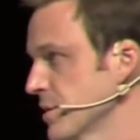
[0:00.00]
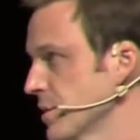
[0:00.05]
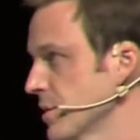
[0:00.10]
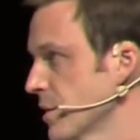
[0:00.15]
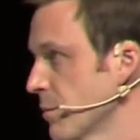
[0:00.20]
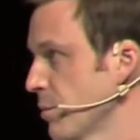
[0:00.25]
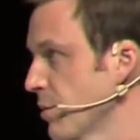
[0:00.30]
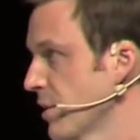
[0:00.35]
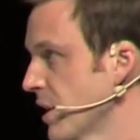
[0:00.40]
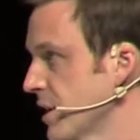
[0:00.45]
you can
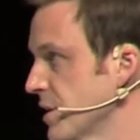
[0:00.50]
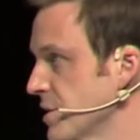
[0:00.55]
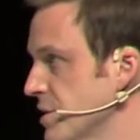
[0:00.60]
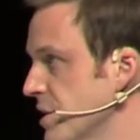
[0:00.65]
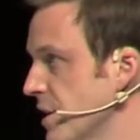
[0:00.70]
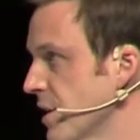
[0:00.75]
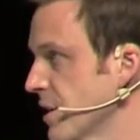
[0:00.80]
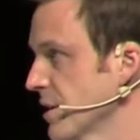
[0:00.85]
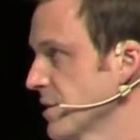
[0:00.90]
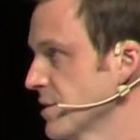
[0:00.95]
apply
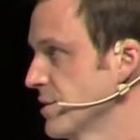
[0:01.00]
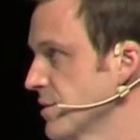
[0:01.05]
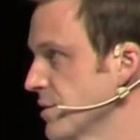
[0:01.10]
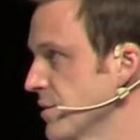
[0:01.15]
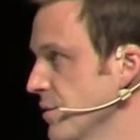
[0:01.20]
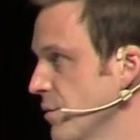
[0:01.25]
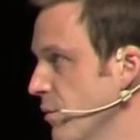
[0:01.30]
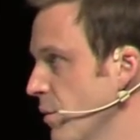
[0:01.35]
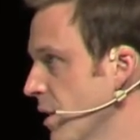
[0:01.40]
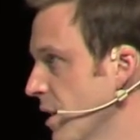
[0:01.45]
sharing
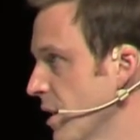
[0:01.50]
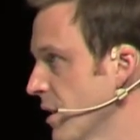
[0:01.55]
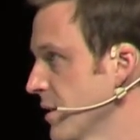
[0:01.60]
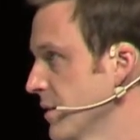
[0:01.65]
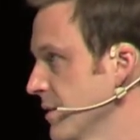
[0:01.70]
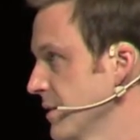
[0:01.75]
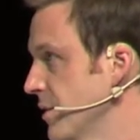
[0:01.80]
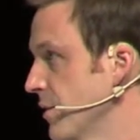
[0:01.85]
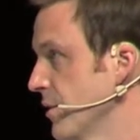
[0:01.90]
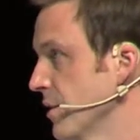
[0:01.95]
to where,
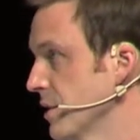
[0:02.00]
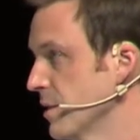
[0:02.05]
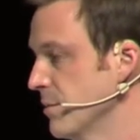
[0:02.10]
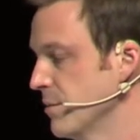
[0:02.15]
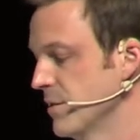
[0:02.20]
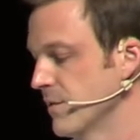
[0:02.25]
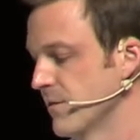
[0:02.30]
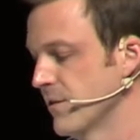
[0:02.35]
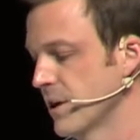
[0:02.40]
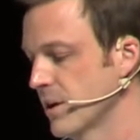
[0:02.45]
you know, it can
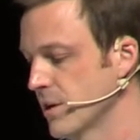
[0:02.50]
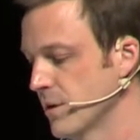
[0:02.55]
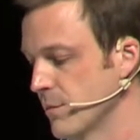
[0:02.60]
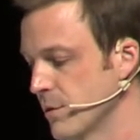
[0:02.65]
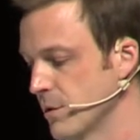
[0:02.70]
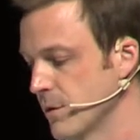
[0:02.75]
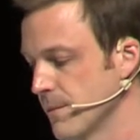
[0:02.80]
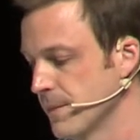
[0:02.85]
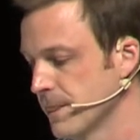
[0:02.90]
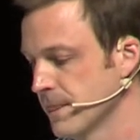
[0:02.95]
be
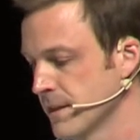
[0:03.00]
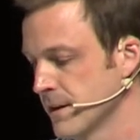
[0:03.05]
valuable.